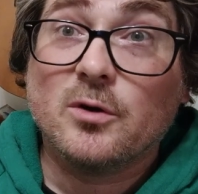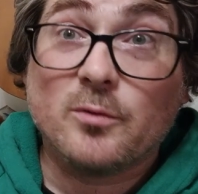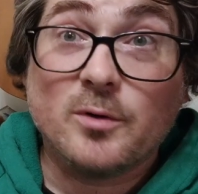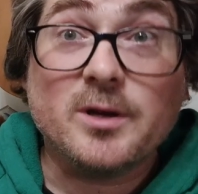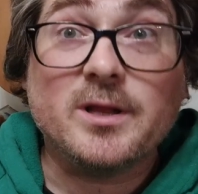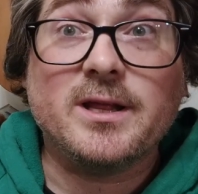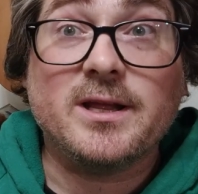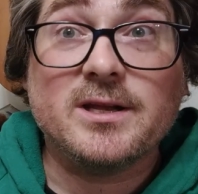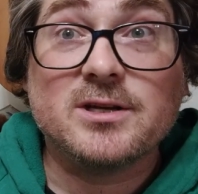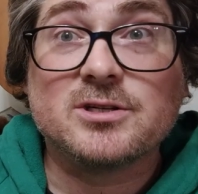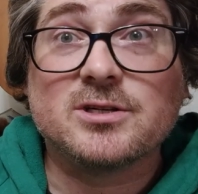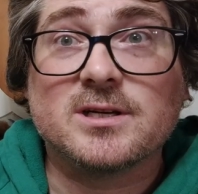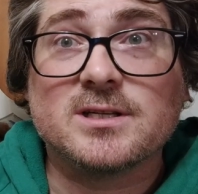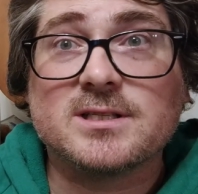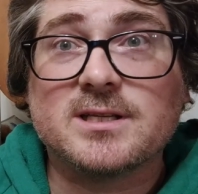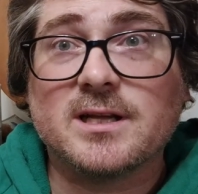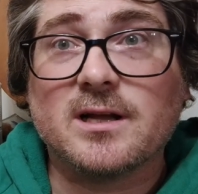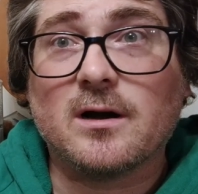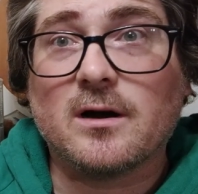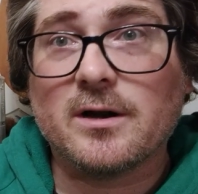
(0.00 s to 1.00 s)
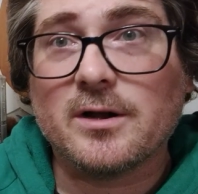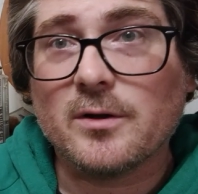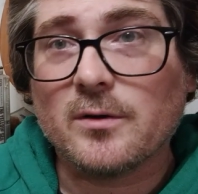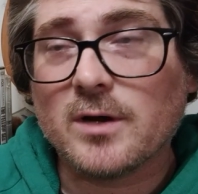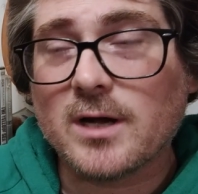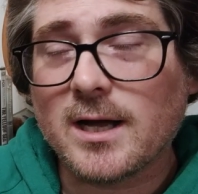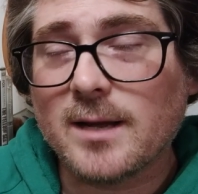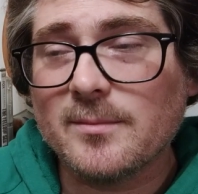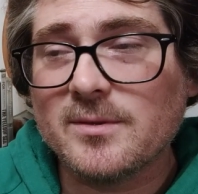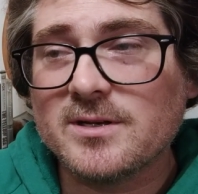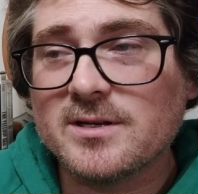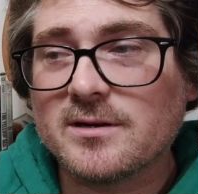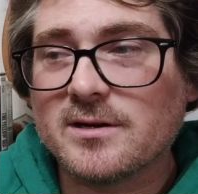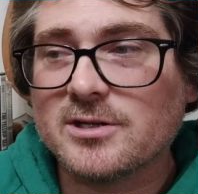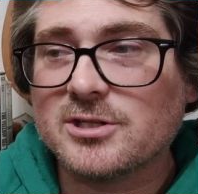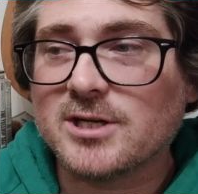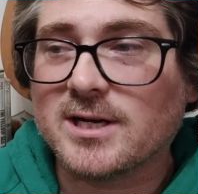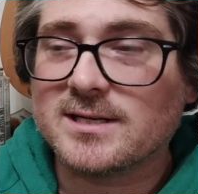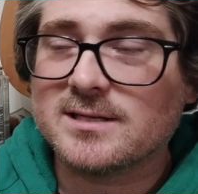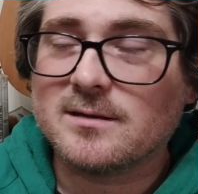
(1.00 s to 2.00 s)
really interesting audio
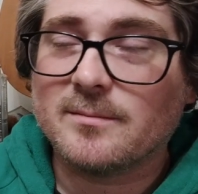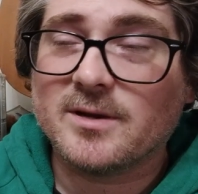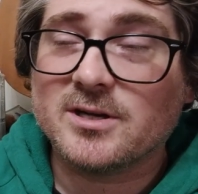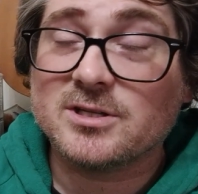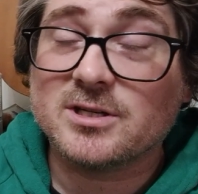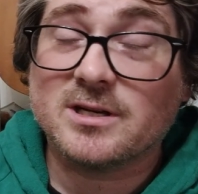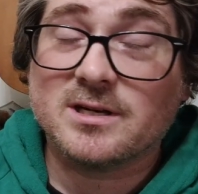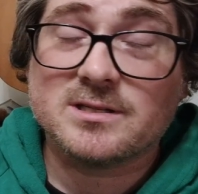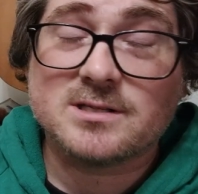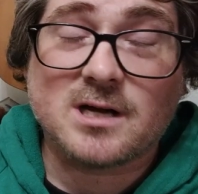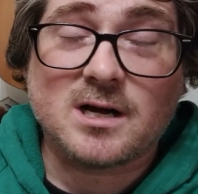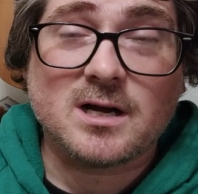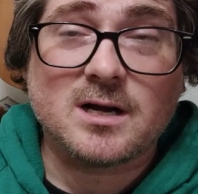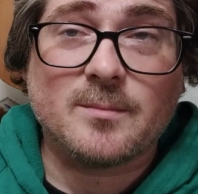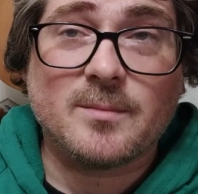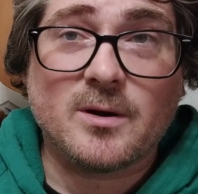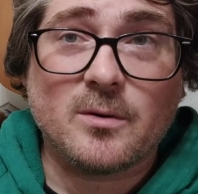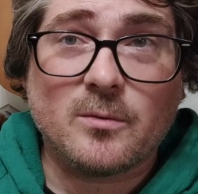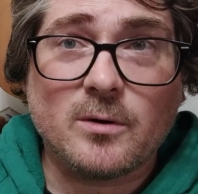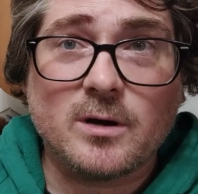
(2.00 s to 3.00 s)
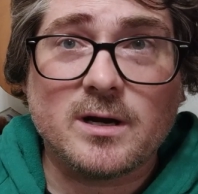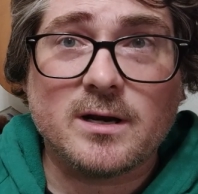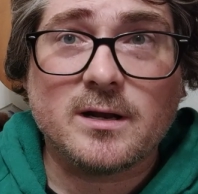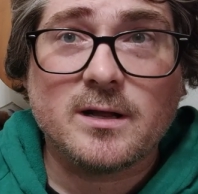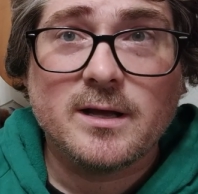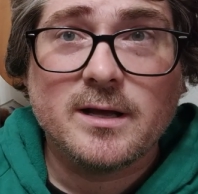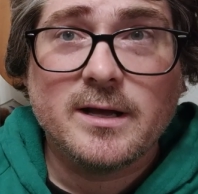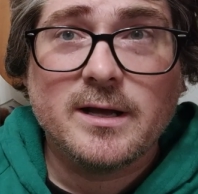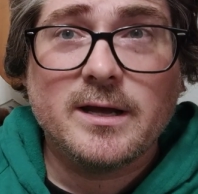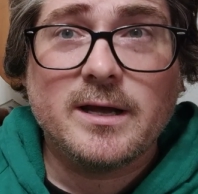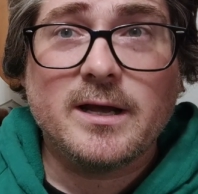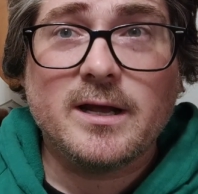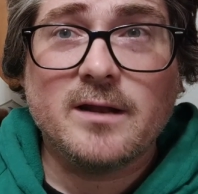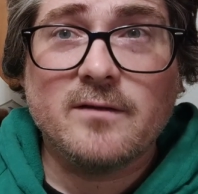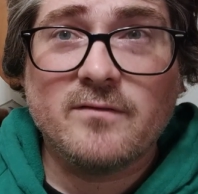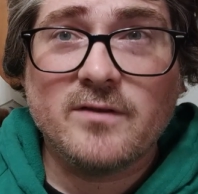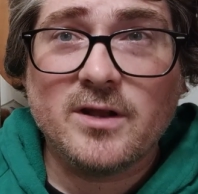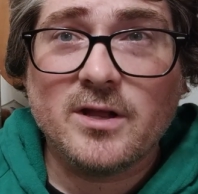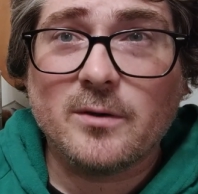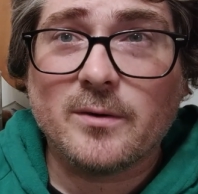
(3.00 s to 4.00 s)
commentary tracks, and I'm actually going to talk about one in a
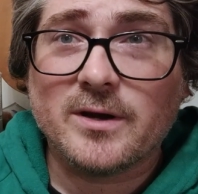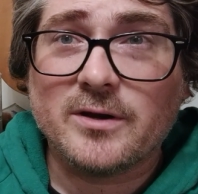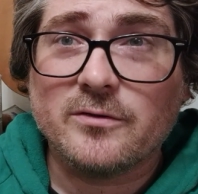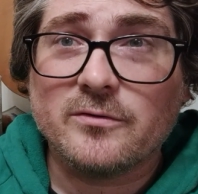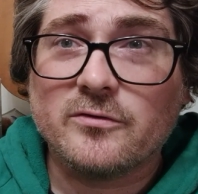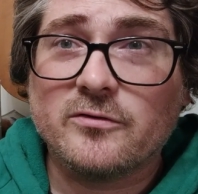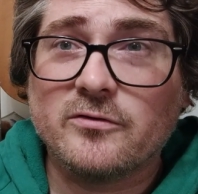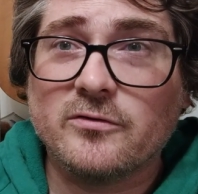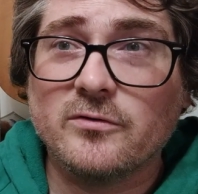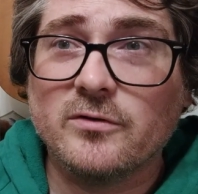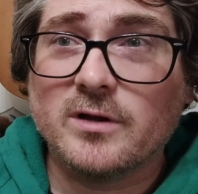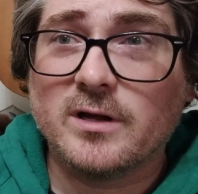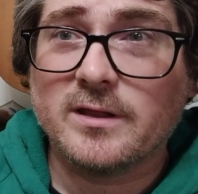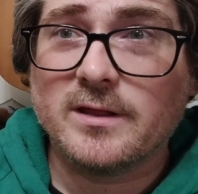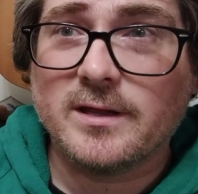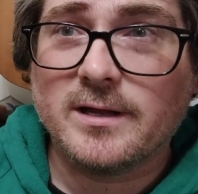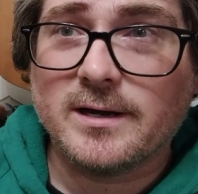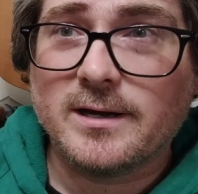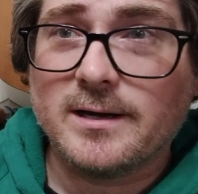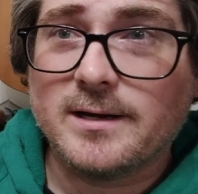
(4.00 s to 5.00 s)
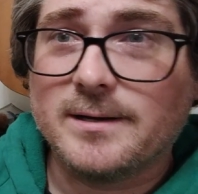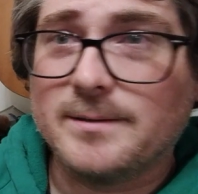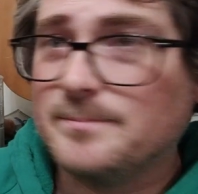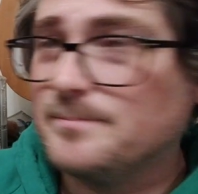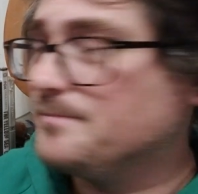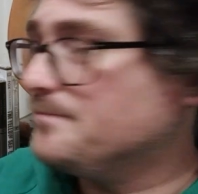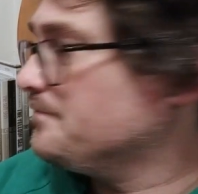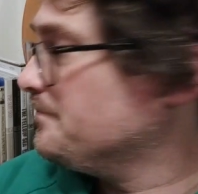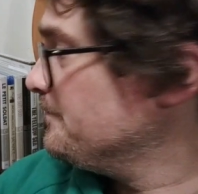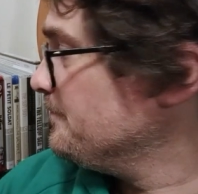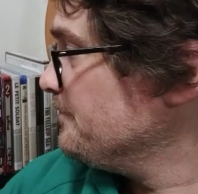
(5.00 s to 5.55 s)
video I do soon on the